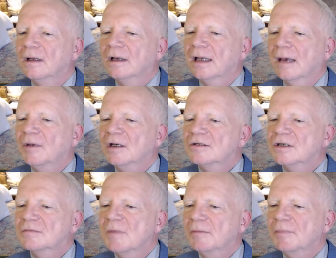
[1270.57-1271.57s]
Gamian
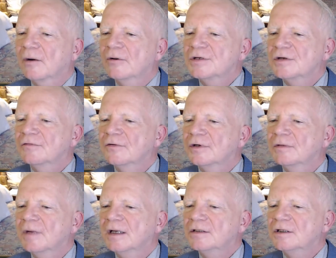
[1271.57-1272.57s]
says, my parents deferred to
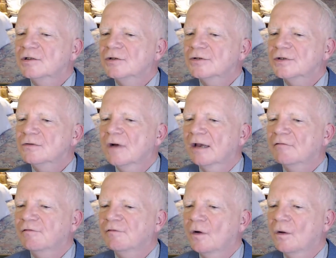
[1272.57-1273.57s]
my teachers to a
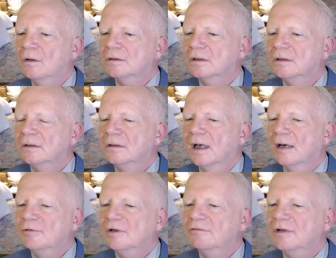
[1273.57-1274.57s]
fault. I
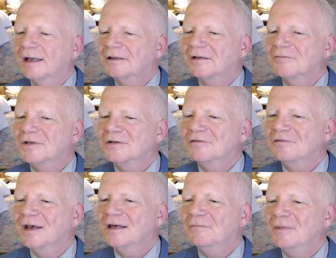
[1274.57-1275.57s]
would have liked them to
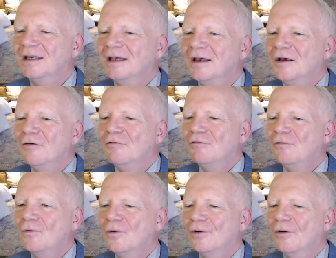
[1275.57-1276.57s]
defend me
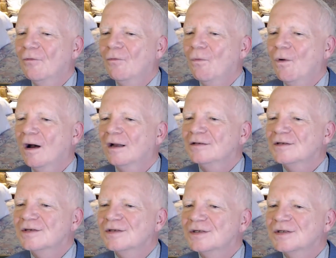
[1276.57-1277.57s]
for
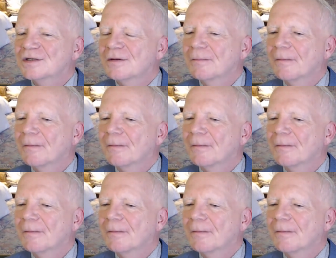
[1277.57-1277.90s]
once.